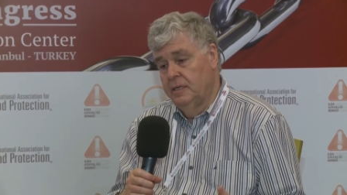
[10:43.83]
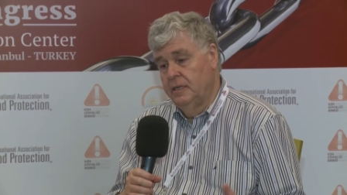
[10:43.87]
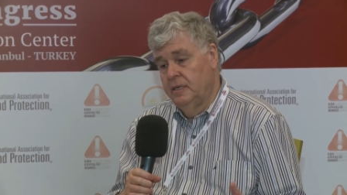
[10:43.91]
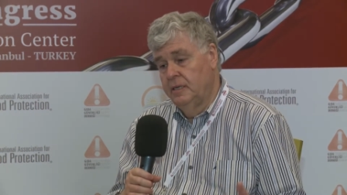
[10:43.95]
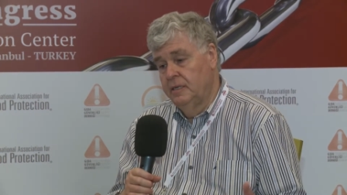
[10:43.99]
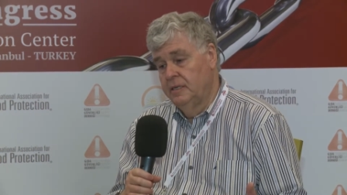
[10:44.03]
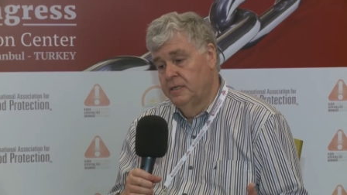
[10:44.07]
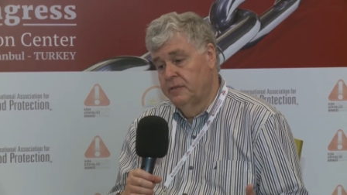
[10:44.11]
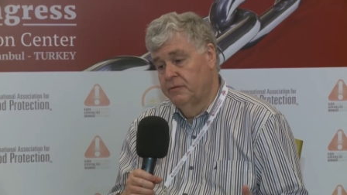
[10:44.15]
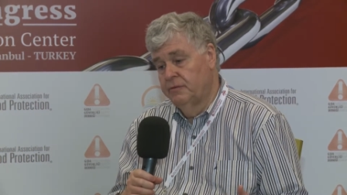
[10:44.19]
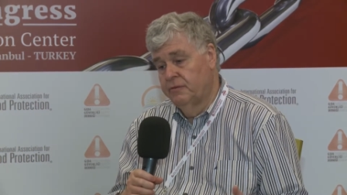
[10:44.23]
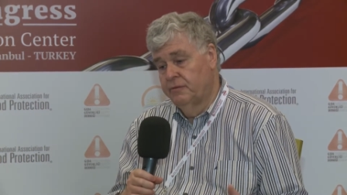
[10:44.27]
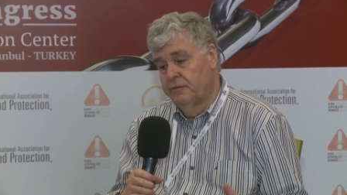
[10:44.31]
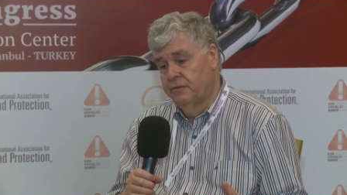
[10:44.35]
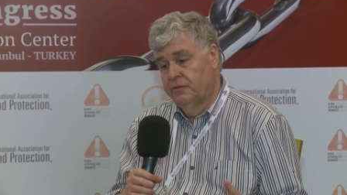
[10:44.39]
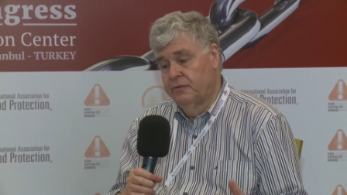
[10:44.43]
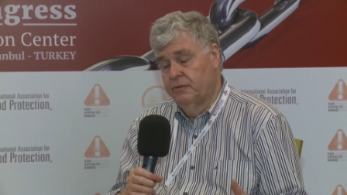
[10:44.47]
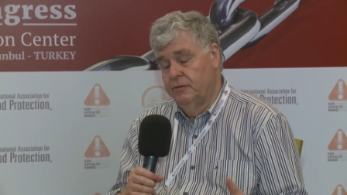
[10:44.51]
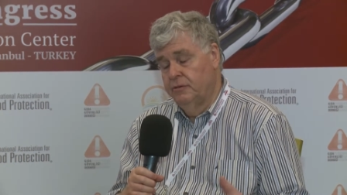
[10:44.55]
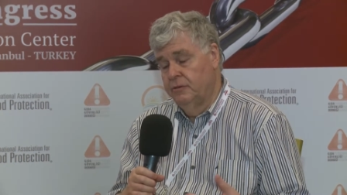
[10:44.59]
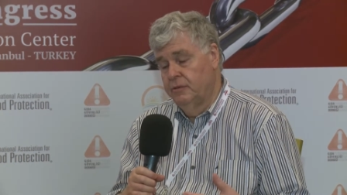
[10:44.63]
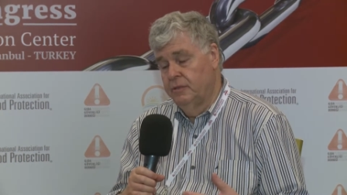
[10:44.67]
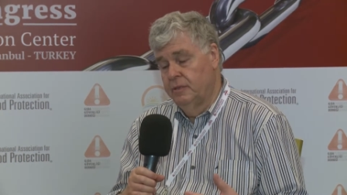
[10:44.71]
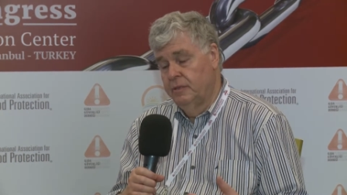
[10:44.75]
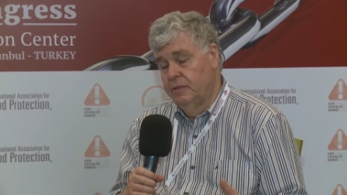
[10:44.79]
is
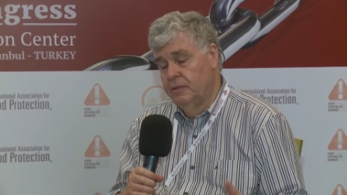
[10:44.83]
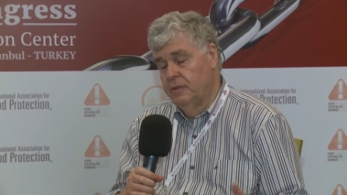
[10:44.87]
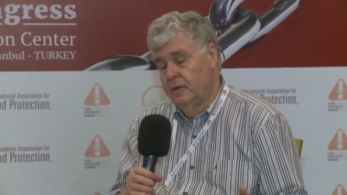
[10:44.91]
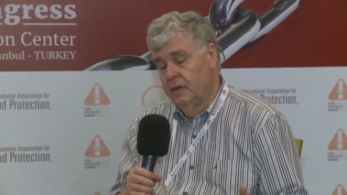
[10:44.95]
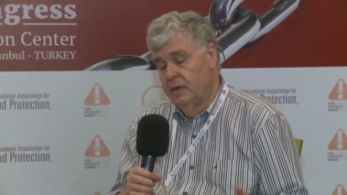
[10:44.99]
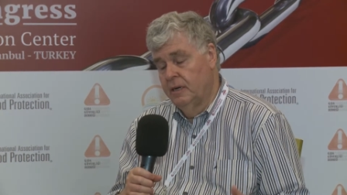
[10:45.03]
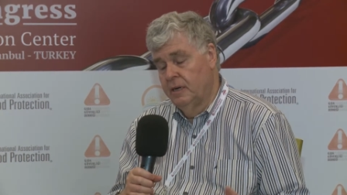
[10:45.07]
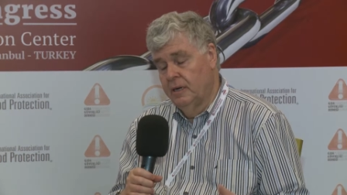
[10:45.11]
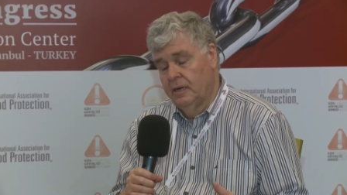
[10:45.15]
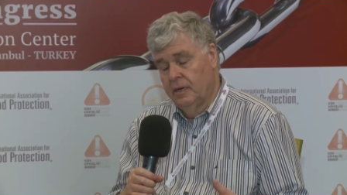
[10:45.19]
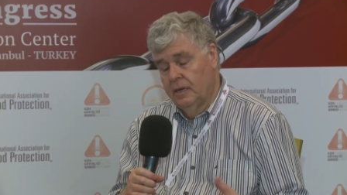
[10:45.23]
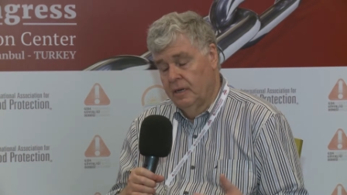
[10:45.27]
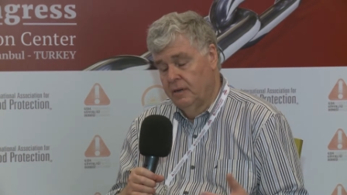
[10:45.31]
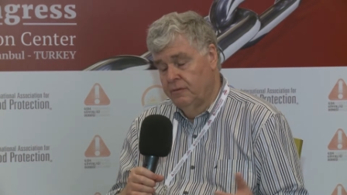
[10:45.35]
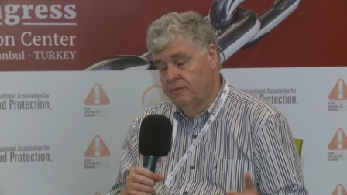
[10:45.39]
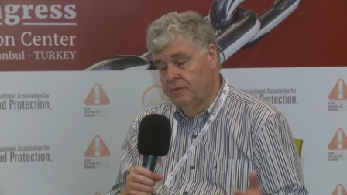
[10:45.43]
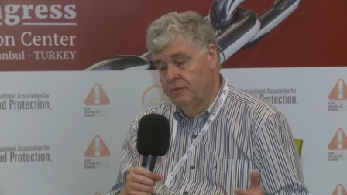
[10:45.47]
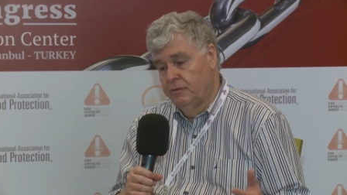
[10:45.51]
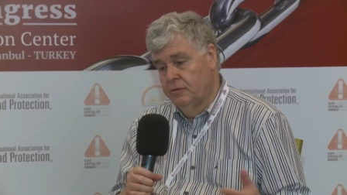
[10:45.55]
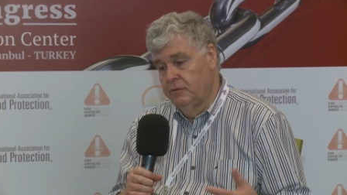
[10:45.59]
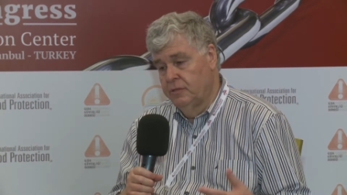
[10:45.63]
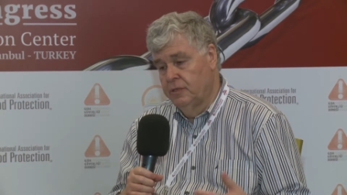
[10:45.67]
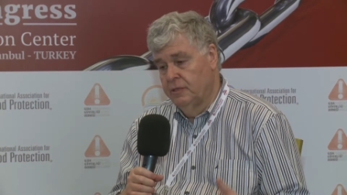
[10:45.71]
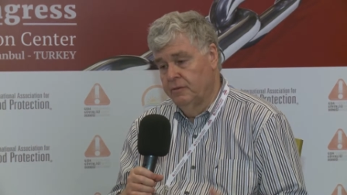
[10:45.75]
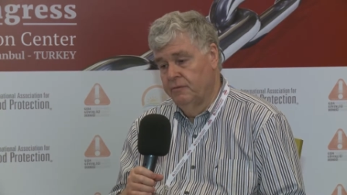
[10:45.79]
fruit, uh,
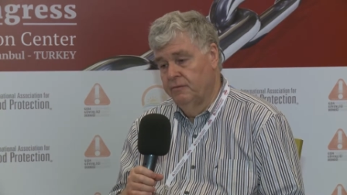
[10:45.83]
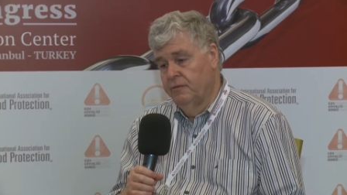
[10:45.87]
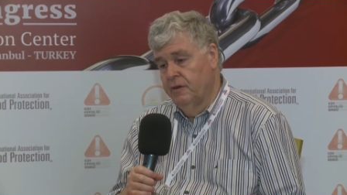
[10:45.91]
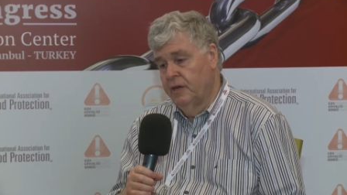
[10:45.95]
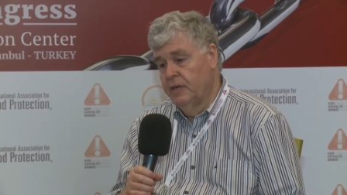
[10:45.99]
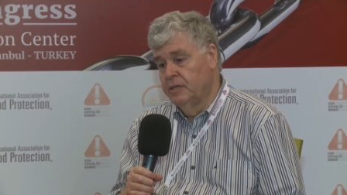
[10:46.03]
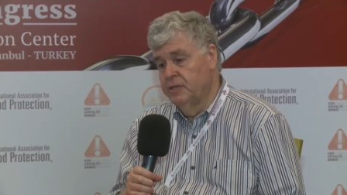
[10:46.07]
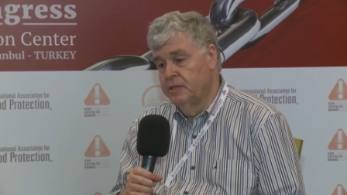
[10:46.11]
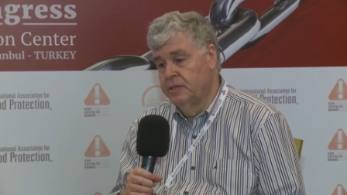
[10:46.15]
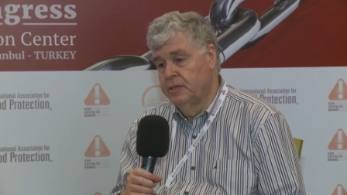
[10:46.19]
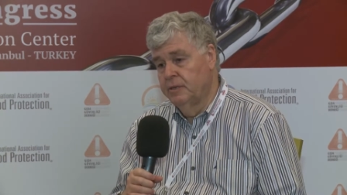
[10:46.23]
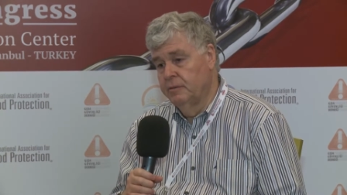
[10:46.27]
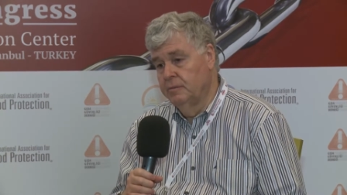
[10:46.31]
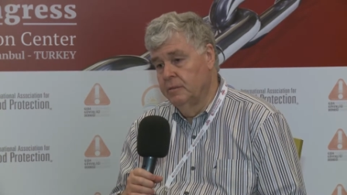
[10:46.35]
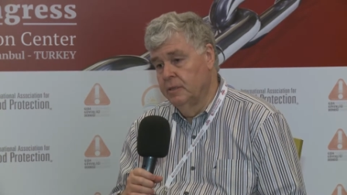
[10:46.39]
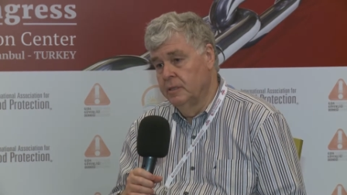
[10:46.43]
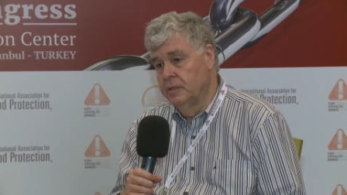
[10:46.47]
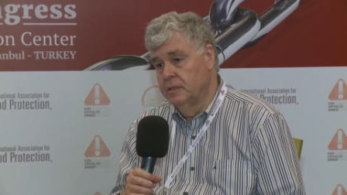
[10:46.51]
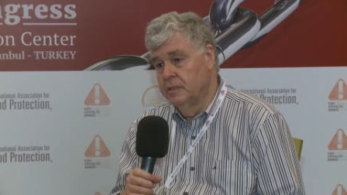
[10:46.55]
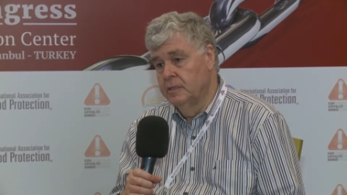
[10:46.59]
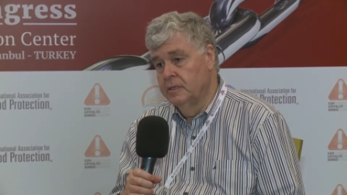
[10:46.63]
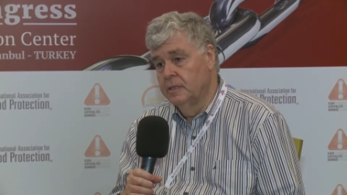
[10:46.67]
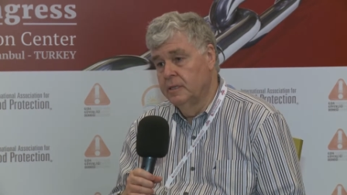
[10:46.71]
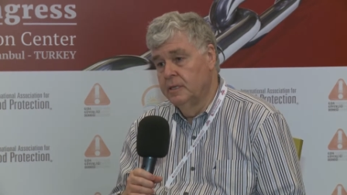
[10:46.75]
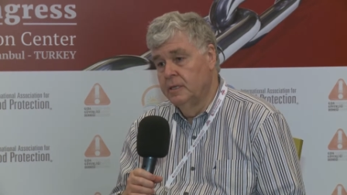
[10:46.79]
fruits and
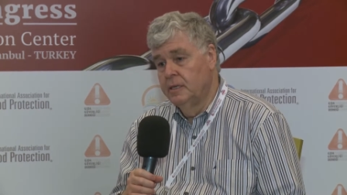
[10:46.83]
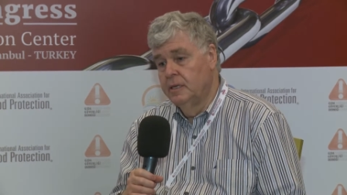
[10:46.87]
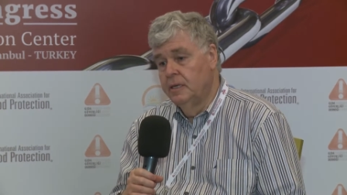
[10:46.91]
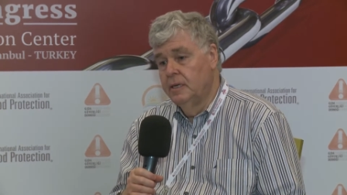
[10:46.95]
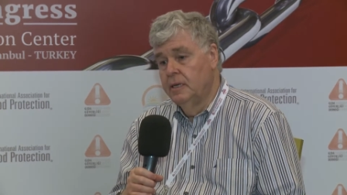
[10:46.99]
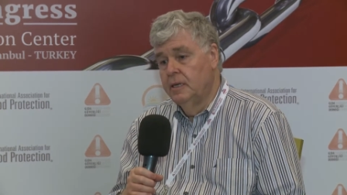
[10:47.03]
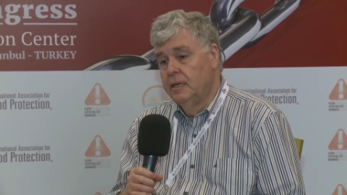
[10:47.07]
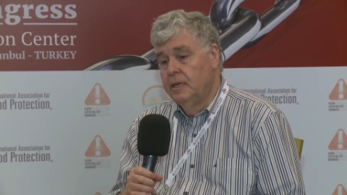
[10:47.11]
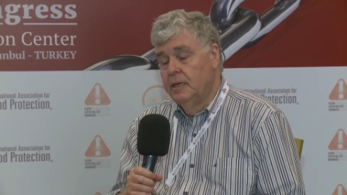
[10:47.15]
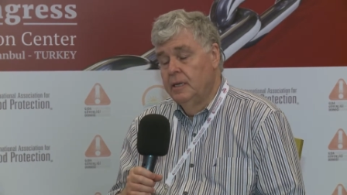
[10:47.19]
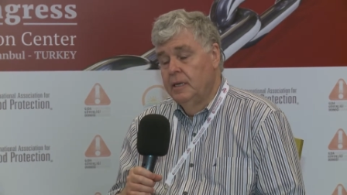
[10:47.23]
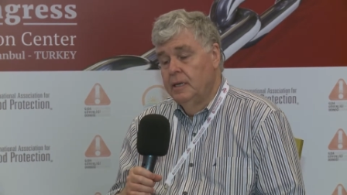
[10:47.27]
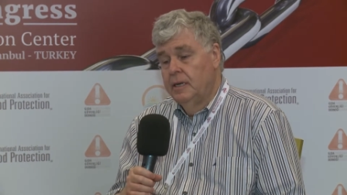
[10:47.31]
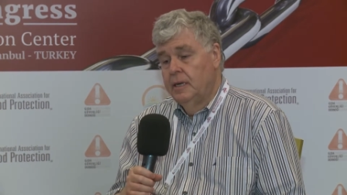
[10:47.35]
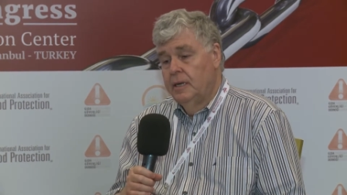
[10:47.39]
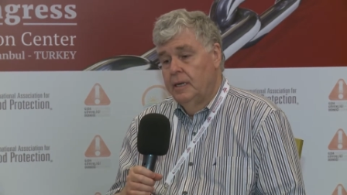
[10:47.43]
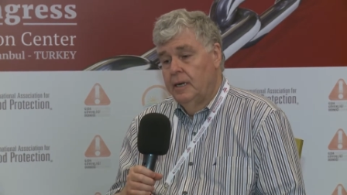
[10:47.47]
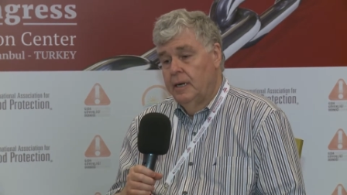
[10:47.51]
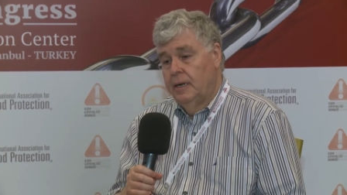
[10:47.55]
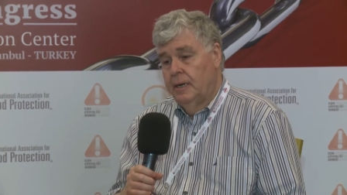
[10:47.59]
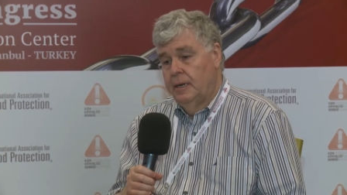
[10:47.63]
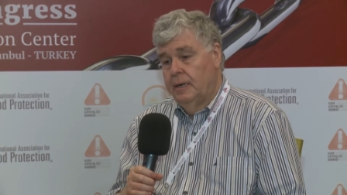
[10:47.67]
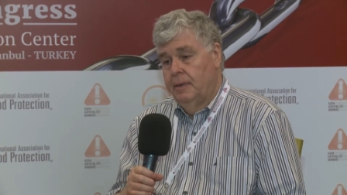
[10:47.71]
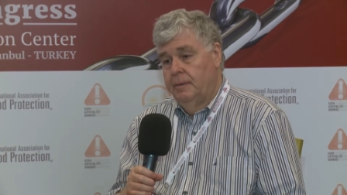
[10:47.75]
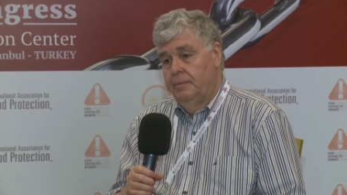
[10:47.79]
vegetables.
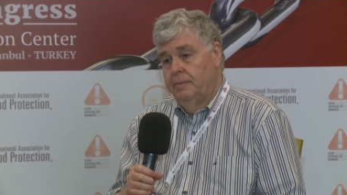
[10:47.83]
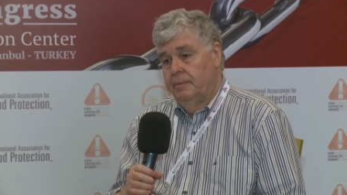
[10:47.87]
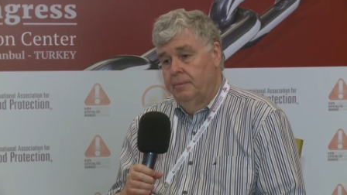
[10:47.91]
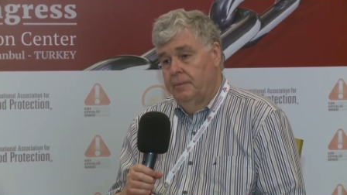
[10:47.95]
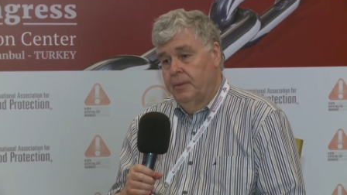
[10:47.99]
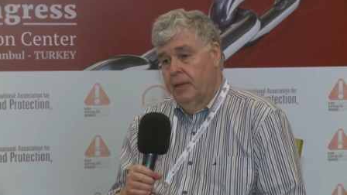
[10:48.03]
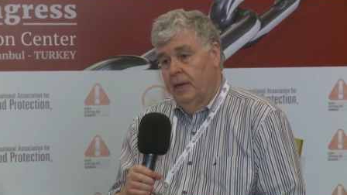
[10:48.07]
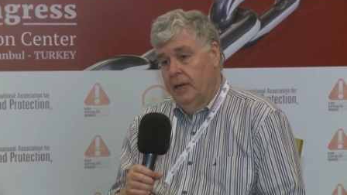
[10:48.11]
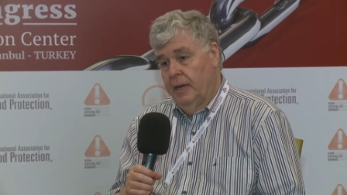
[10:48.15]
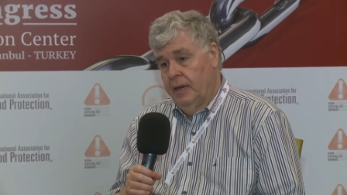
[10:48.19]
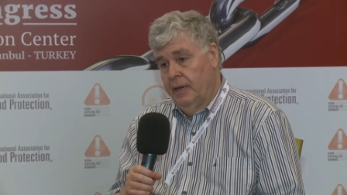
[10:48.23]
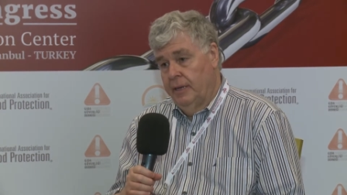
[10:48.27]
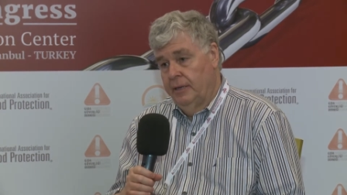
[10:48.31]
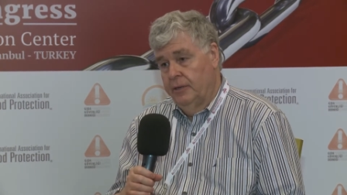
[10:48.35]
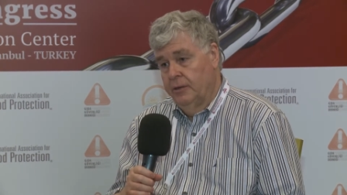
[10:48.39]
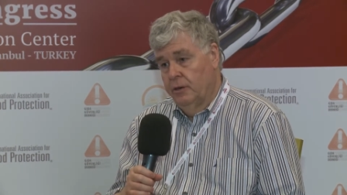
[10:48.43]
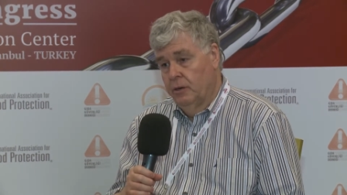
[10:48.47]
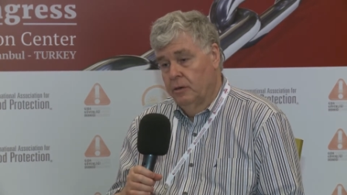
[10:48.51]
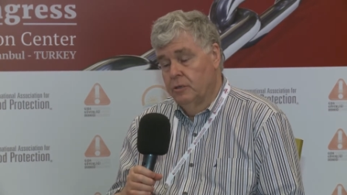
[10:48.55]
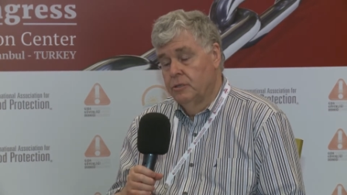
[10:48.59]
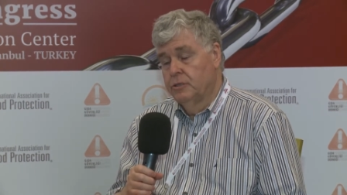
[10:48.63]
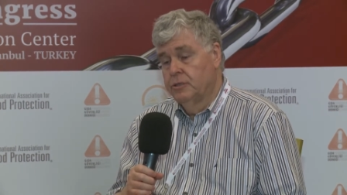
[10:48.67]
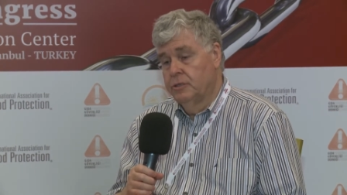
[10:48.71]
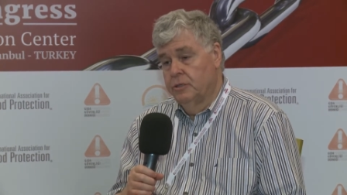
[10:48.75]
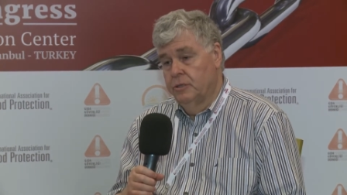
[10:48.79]
Um, and
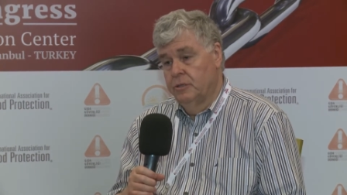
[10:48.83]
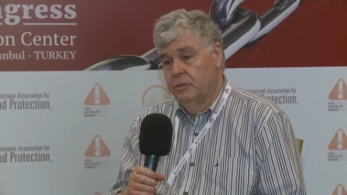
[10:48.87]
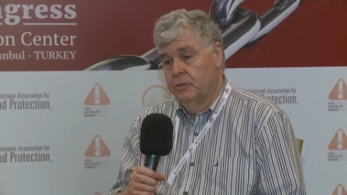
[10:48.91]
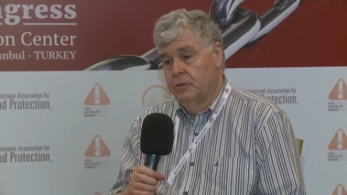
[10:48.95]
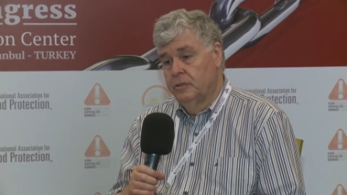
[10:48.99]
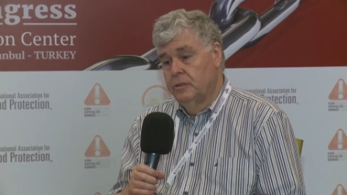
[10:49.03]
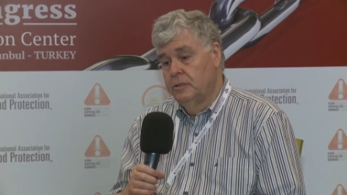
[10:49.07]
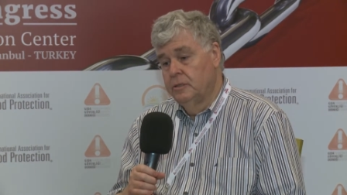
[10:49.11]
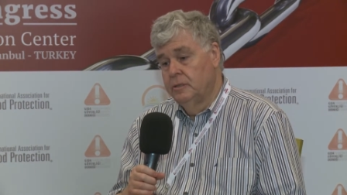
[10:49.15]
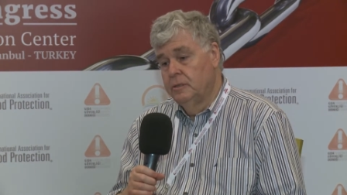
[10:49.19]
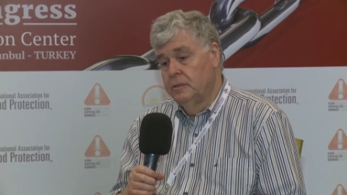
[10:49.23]
also,